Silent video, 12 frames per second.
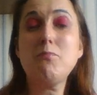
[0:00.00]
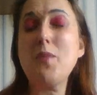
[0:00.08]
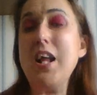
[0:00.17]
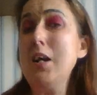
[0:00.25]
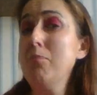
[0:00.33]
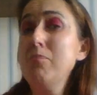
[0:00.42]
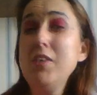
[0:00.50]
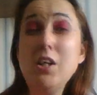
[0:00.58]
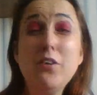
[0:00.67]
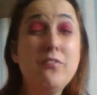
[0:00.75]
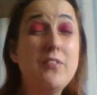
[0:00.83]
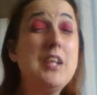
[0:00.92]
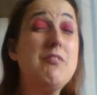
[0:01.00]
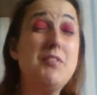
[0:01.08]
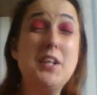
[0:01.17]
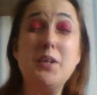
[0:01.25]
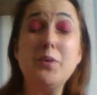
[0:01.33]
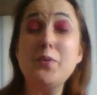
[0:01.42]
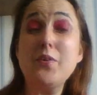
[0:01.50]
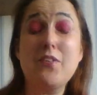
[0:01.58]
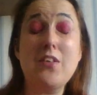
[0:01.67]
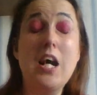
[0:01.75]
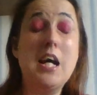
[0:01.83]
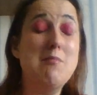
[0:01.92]
Um, lovely views
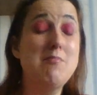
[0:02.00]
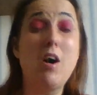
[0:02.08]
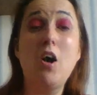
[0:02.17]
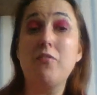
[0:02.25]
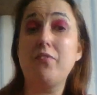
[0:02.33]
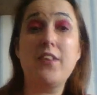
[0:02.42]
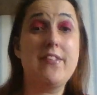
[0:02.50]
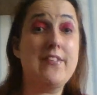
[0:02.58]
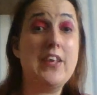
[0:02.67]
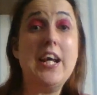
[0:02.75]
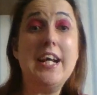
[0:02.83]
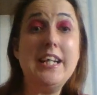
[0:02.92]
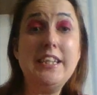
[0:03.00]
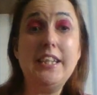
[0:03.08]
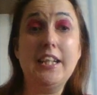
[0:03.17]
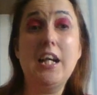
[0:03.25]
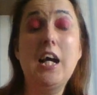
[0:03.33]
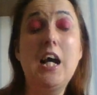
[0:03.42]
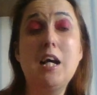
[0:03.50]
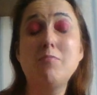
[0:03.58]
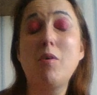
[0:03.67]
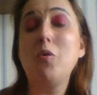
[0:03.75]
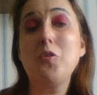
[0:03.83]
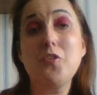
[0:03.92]
um, of the sea, um,
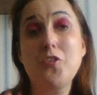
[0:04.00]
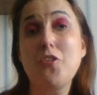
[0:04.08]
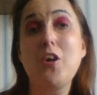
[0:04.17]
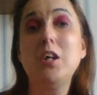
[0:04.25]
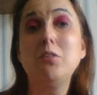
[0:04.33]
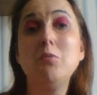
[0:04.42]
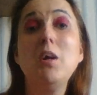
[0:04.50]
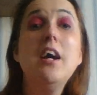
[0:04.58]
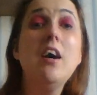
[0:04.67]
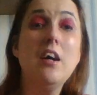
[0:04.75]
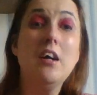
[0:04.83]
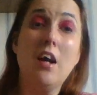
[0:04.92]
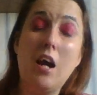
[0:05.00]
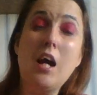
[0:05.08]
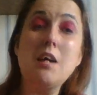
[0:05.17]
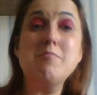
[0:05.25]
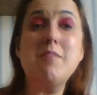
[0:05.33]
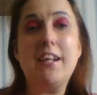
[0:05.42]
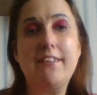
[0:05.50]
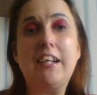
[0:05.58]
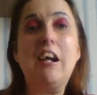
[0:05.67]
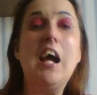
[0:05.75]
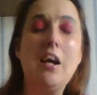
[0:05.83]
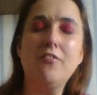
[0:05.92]
also um, at the
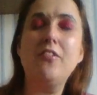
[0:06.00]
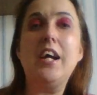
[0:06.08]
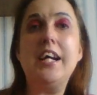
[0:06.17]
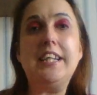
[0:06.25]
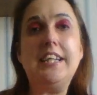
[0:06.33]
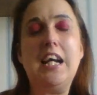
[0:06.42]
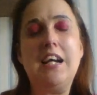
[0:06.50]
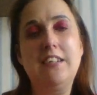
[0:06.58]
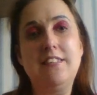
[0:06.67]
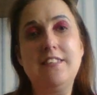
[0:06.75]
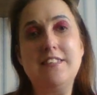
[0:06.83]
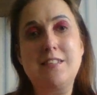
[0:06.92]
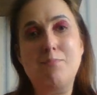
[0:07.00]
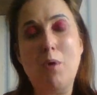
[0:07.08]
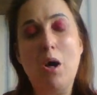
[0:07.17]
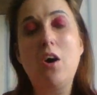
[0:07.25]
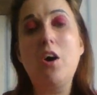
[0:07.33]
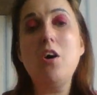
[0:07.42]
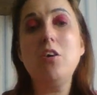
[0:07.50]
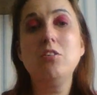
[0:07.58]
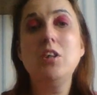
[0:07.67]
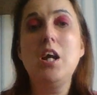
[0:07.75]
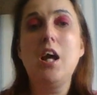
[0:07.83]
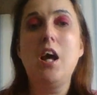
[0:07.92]
cafe and bar.
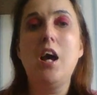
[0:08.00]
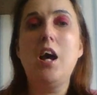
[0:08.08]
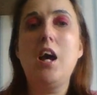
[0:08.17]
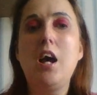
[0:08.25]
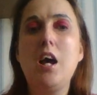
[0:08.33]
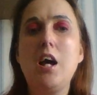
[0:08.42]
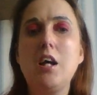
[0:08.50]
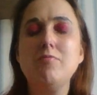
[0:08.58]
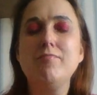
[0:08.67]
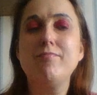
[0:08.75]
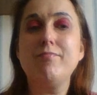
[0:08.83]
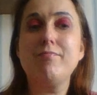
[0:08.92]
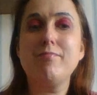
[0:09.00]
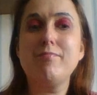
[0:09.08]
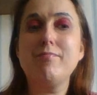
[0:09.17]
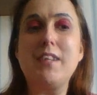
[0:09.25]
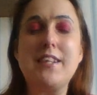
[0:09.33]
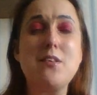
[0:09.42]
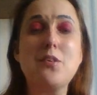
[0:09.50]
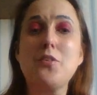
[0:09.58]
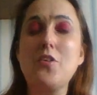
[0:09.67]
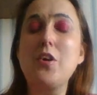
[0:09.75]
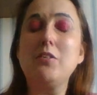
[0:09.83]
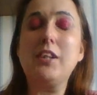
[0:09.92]
Um, there's
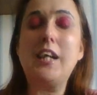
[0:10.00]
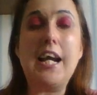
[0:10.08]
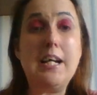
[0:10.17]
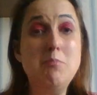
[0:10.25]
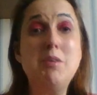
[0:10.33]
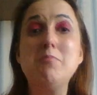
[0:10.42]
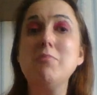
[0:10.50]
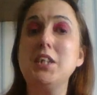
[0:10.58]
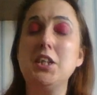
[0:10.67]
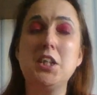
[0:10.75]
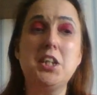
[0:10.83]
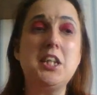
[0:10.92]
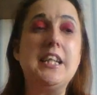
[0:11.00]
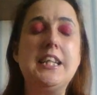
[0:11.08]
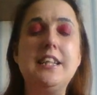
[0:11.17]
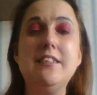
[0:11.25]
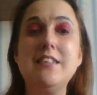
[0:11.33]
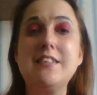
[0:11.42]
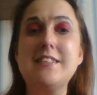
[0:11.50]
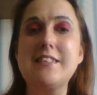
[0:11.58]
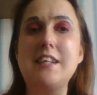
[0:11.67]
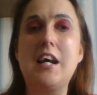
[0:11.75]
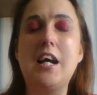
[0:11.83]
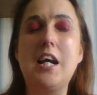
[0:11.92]
also gaming machines
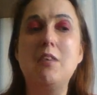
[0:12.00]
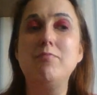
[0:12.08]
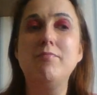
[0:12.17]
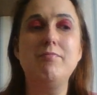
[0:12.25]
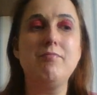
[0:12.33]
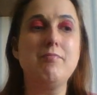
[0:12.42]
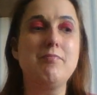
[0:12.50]
um,